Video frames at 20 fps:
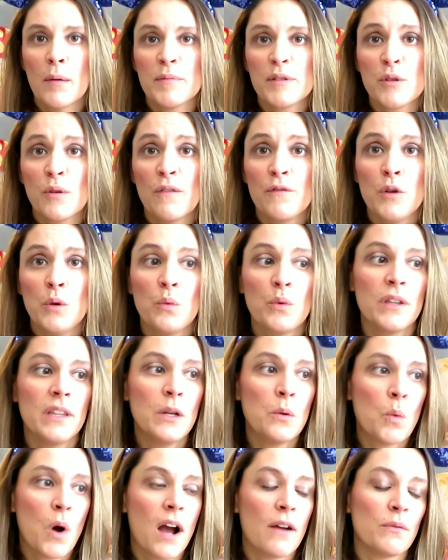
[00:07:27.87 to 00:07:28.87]
So if you
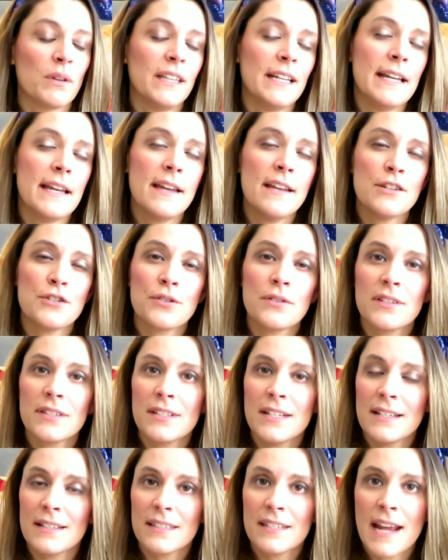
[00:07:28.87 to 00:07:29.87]
really want really
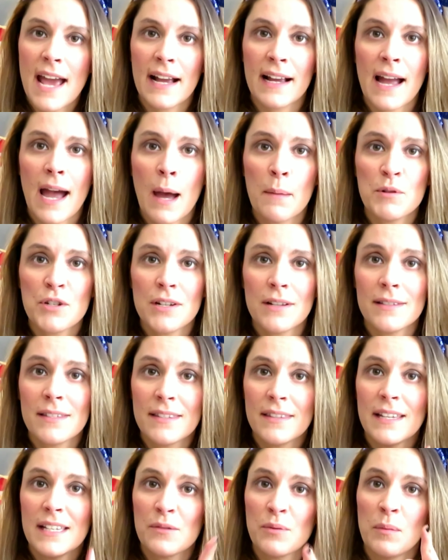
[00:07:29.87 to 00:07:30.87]
interesting snack options,
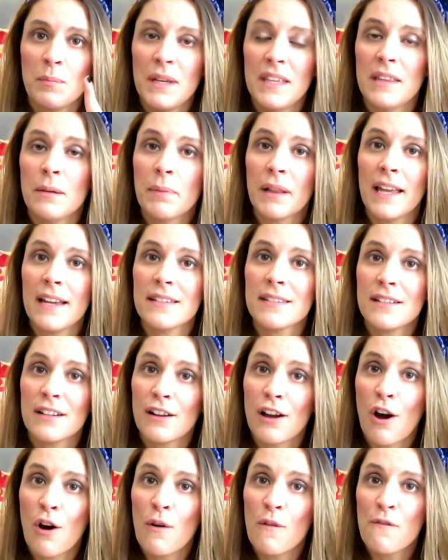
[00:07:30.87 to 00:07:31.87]
this would be the place to
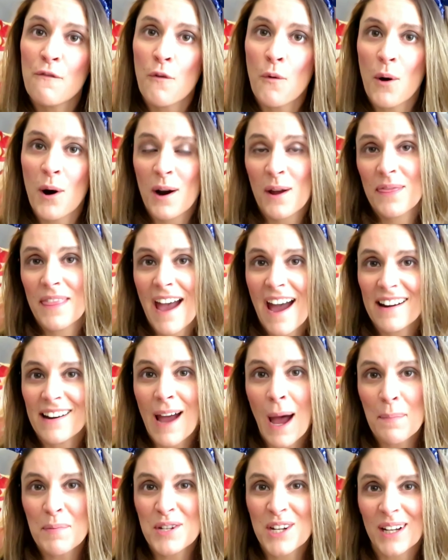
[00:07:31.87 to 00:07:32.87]
go for that
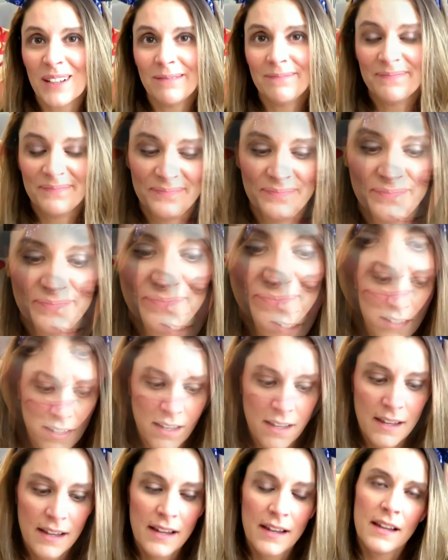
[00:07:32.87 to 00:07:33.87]
option.
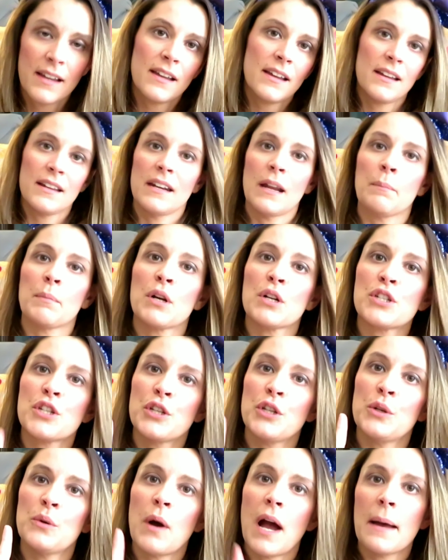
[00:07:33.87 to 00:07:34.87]
Number
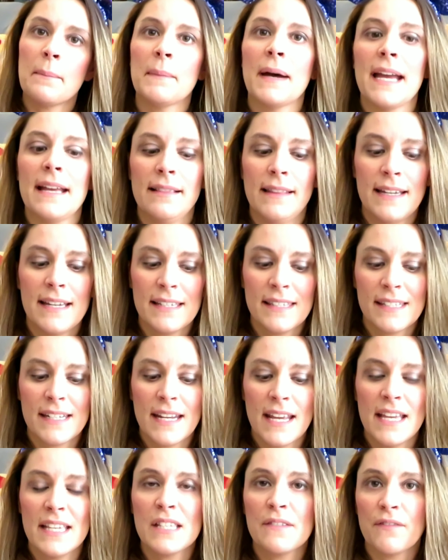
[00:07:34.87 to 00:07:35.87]
2 on my list
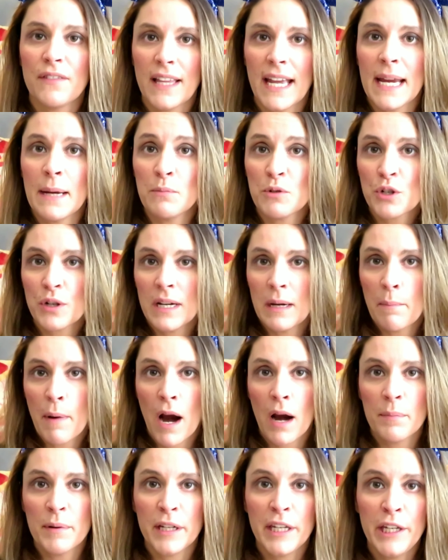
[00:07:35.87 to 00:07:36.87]
is Flametree
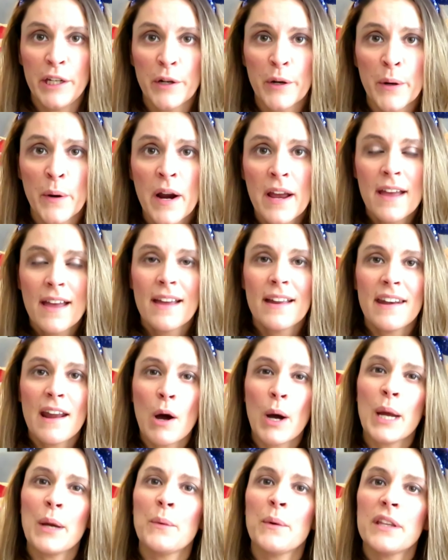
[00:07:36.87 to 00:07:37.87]
BBQ. Now
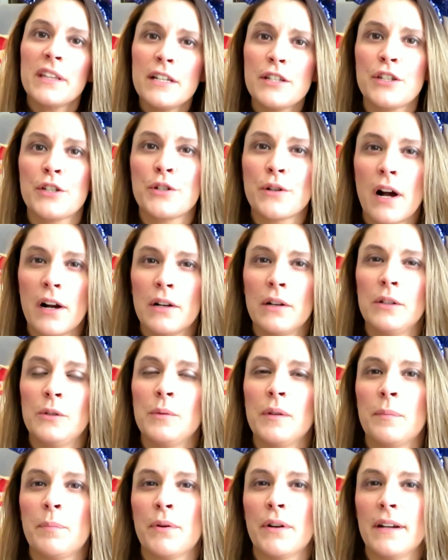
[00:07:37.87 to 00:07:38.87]
I really struggled
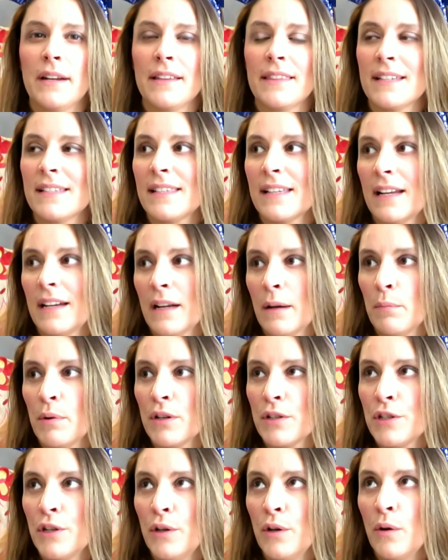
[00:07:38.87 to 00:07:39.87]
with putting this at
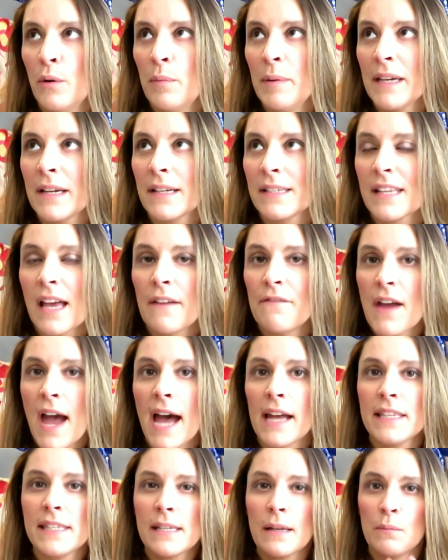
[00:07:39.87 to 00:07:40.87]
number 2 because I've
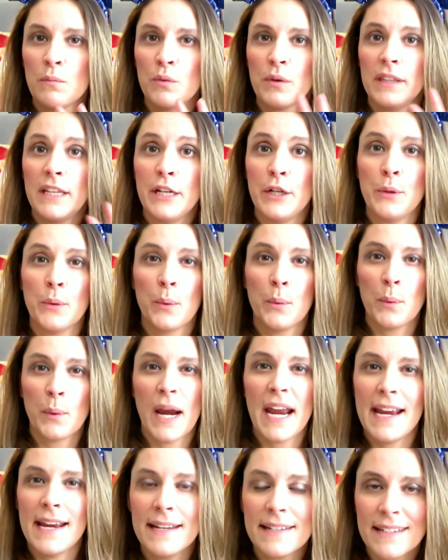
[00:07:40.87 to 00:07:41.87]
had some really
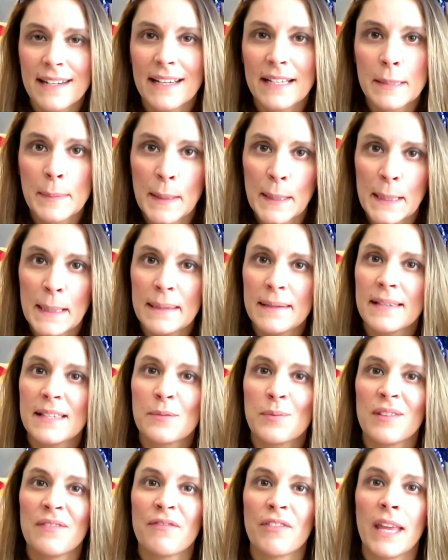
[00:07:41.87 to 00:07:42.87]
great experiences
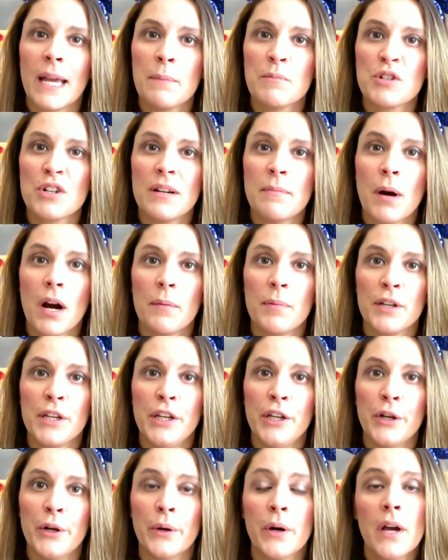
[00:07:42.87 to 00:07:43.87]
with Flametree
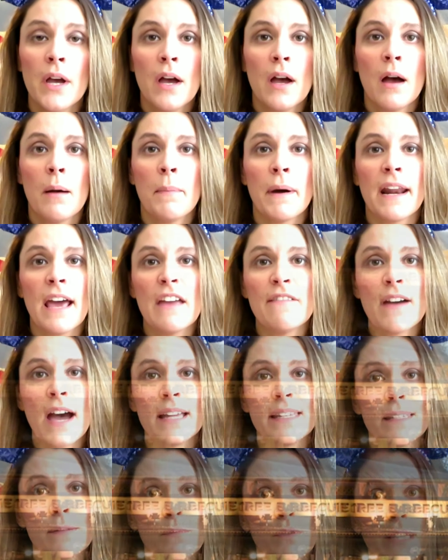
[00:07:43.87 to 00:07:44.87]
BBQ, but I've had some